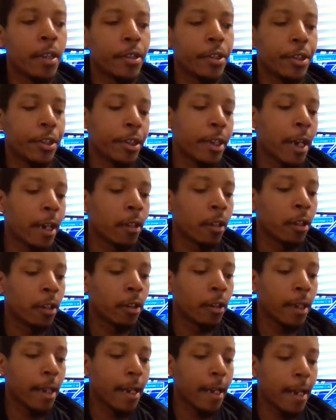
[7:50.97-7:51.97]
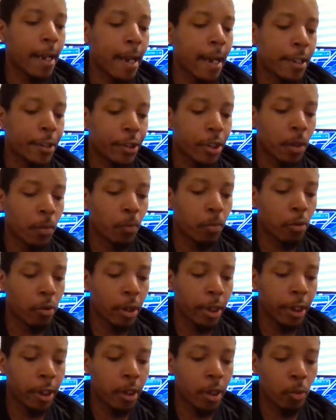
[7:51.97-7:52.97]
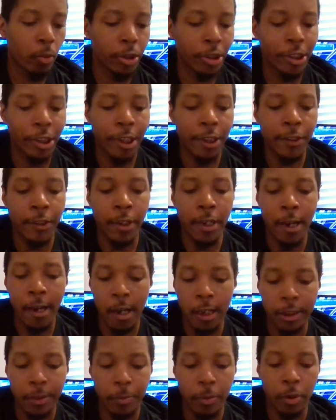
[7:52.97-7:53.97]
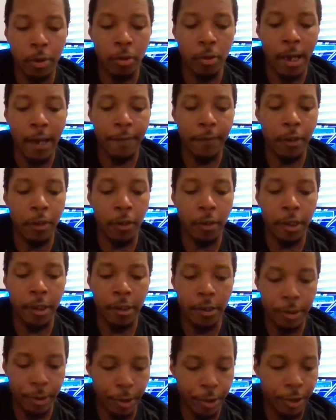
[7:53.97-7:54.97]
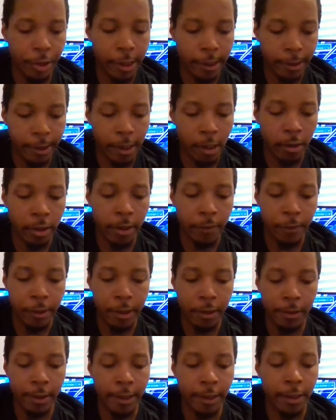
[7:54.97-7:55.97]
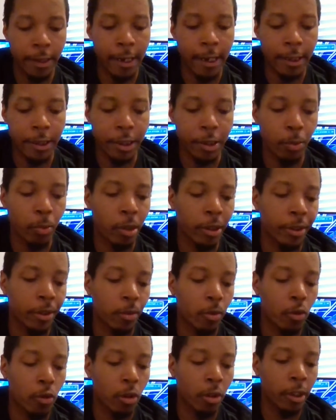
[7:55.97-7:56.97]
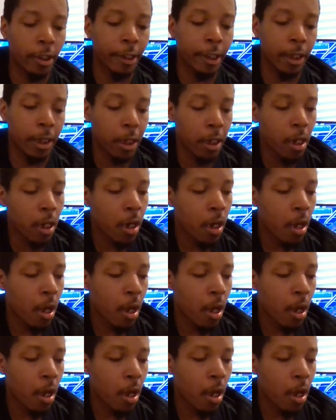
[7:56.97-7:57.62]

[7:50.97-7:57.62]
Stella, at some point, when she gets to the hospital after, she's checked out and everything like that, she winds up calling